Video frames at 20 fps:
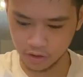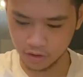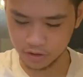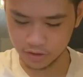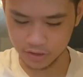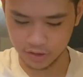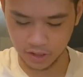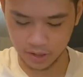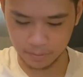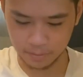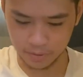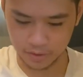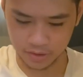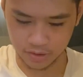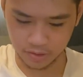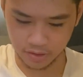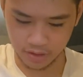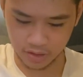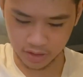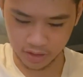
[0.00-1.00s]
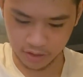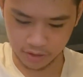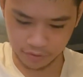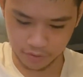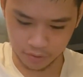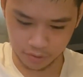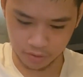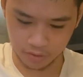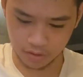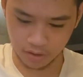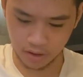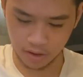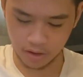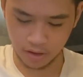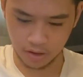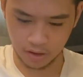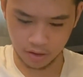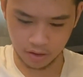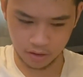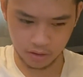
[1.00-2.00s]
our staple. So they give you
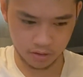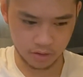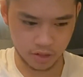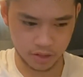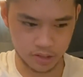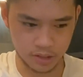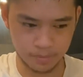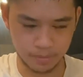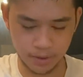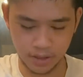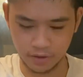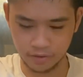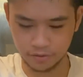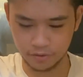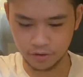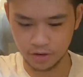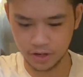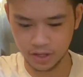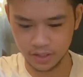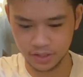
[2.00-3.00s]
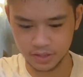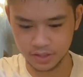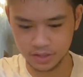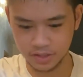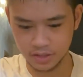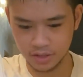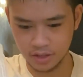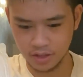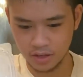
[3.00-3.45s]
a nice bit of rice,